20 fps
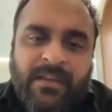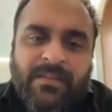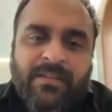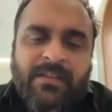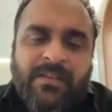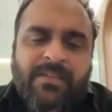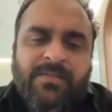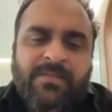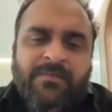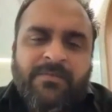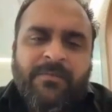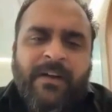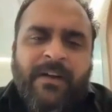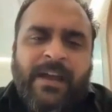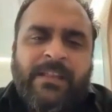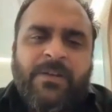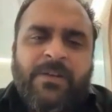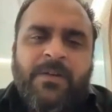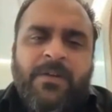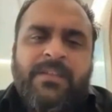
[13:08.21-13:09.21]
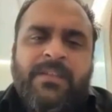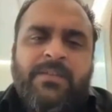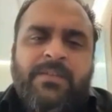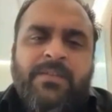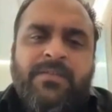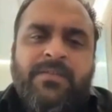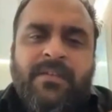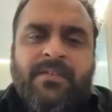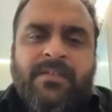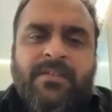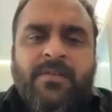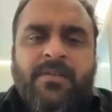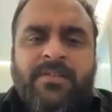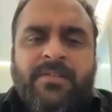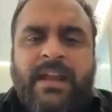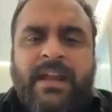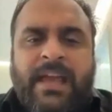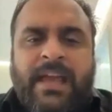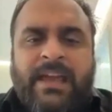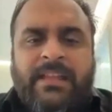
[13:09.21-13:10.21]
So it's 5,000 to
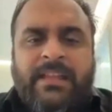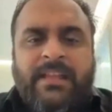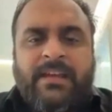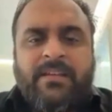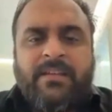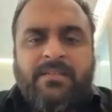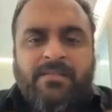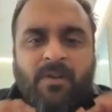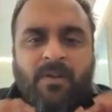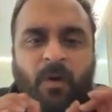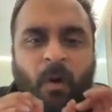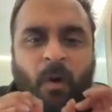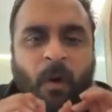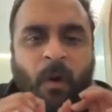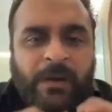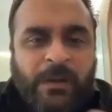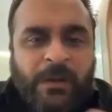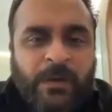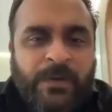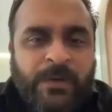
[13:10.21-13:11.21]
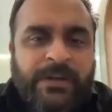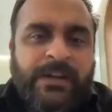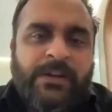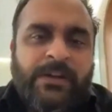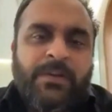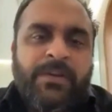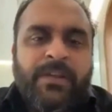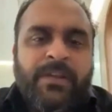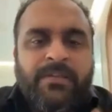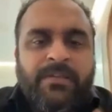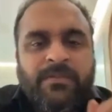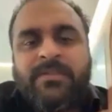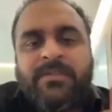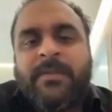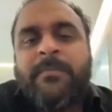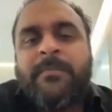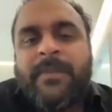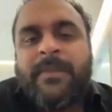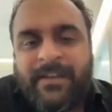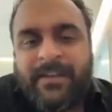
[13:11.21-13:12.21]
6,000 INR is all you need to rescue
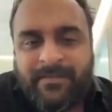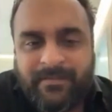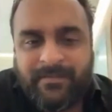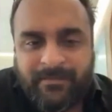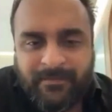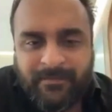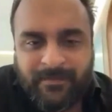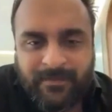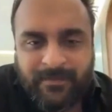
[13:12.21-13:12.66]
somebody.